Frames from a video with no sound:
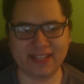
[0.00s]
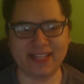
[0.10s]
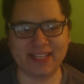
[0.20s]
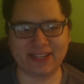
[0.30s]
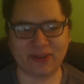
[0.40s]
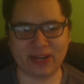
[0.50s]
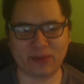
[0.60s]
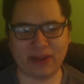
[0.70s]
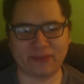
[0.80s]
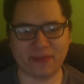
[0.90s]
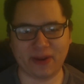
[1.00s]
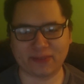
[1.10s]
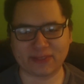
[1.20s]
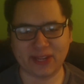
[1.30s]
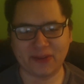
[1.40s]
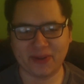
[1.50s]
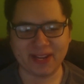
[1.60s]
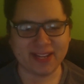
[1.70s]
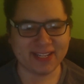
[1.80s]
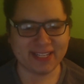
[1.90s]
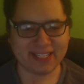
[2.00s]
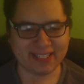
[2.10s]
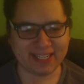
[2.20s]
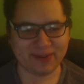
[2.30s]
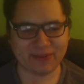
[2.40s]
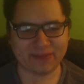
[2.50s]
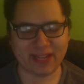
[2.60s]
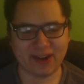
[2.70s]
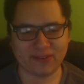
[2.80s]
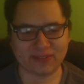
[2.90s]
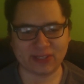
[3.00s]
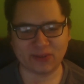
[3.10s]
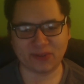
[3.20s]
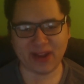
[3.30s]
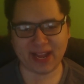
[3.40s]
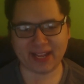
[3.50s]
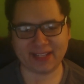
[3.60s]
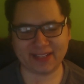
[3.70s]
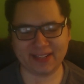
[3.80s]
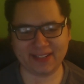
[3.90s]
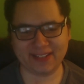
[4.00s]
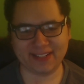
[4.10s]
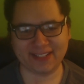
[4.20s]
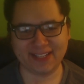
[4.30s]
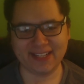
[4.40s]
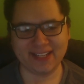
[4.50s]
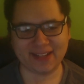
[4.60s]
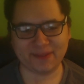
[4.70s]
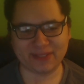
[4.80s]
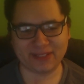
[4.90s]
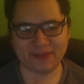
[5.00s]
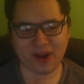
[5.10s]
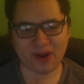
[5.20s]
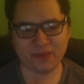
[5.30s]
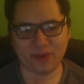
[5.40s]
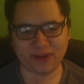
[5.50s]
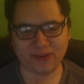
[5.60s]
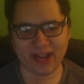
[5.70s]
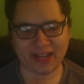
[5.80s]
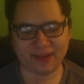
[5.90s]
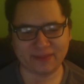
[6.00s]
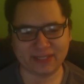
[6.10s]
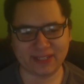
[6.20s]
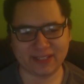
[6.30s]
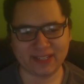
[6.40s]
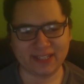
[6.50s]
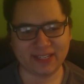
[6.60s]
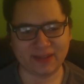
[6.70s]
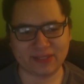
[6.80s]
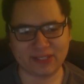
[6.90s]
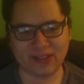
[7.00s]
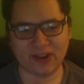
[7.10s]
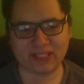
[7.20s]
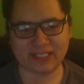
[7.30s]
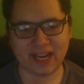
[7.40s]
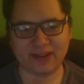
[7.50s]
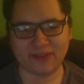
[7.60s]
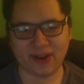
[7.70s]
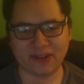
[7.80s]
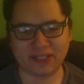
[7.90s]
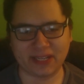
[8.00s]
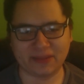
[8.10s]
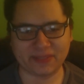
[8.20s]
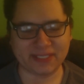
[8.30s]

Get away from Hearthstone, get away from that Hearthstone crack. Come to the cardboard crack. Come to the dark side of card games.